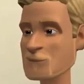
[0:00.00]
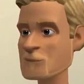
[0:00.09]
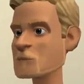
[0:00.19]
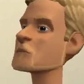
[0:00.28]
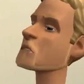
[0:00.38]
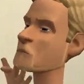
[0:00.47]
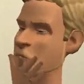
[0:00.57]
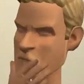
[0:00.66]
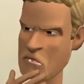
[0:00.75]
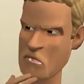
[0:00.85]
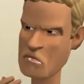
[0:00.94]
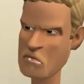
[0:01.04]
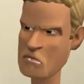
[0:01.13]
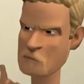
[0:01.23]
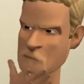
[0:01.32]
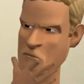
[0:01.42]
Speaking of
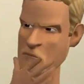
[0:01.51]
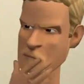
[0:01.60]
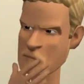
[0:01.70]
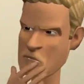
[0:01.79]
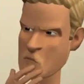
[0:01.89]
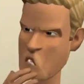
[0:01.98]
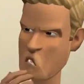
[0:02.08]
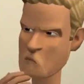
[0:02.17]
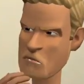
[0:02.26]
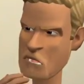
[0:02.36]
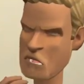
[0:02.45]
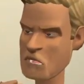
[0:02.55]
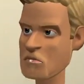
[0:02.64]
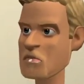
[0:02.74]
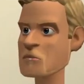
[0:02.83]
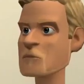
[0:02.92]
which, where's your brother
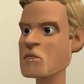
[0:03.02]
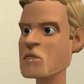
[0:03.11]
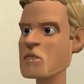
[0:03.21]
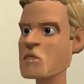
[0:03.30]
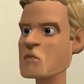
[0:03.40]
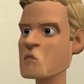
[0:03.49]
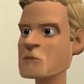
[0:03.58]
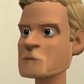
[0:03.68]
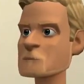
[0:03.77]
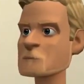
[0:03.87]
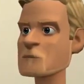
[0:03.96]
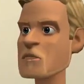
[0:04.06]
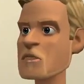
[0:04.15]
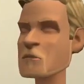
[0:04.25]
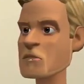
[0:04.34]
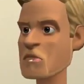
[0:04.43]
Caillou? I thought he was taking the
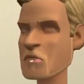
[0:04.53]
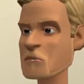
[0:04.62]
test as